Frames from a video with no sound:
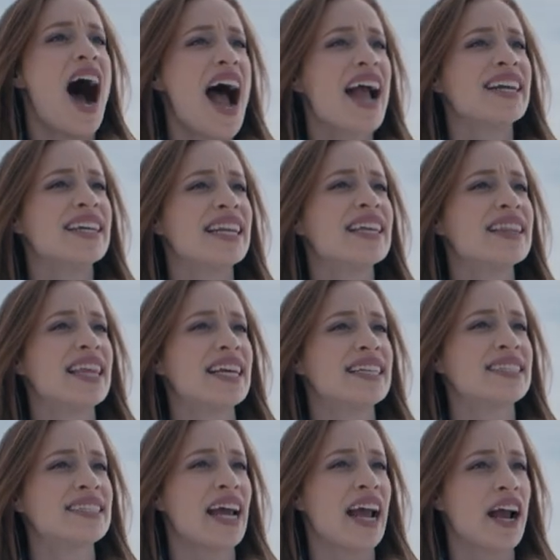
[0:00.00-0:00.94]
I need
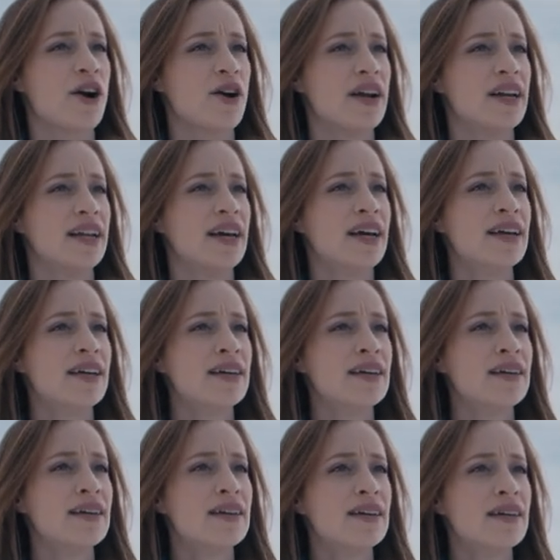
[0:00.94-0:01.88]
this, Aaron.
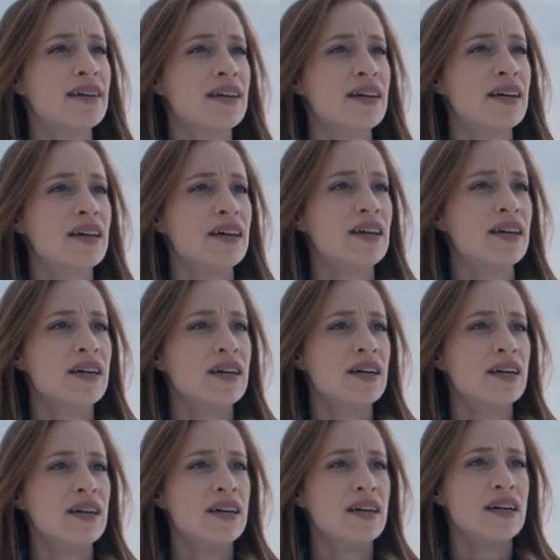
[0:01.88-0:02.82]
Mm,
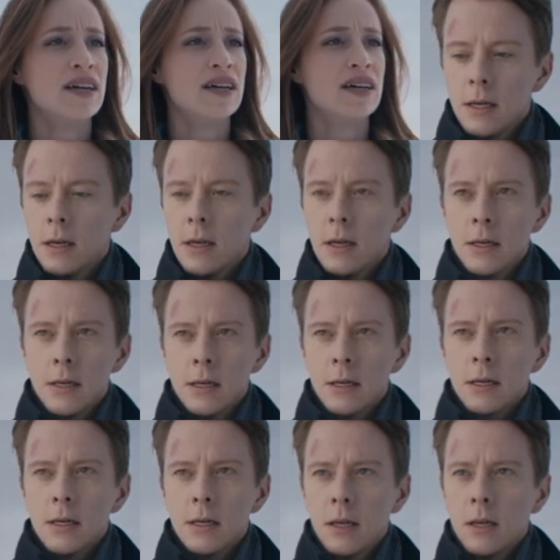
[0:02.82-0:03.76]
some they
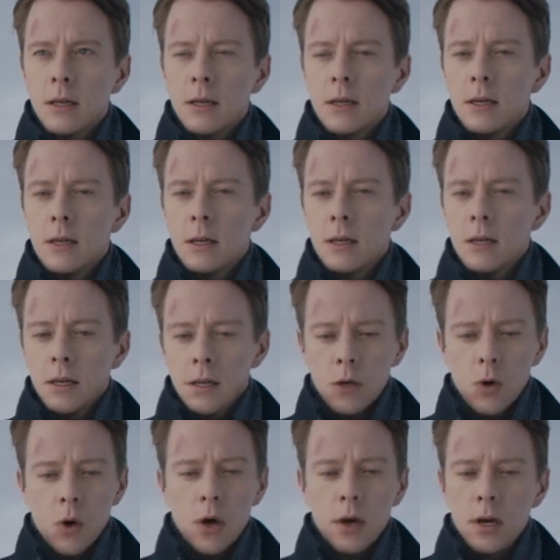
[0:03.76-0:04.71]
were just
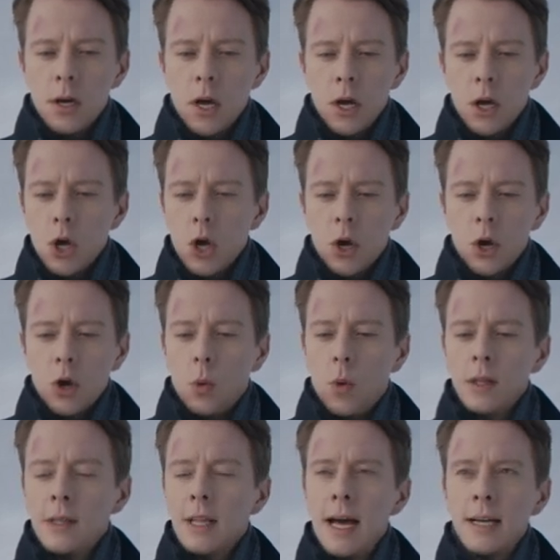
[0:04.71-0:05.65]
lucky.
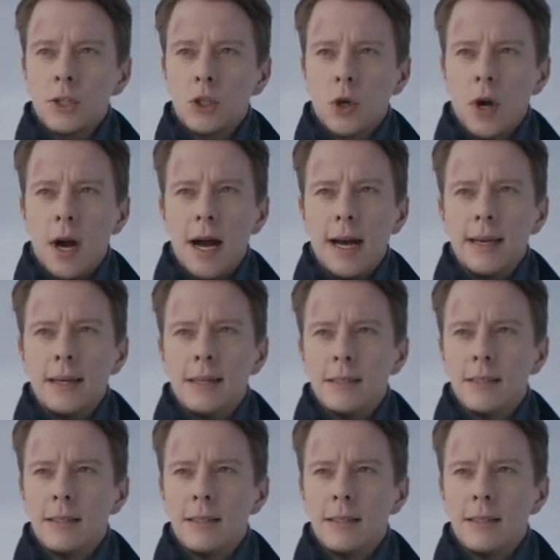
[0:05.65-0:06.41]
One last try.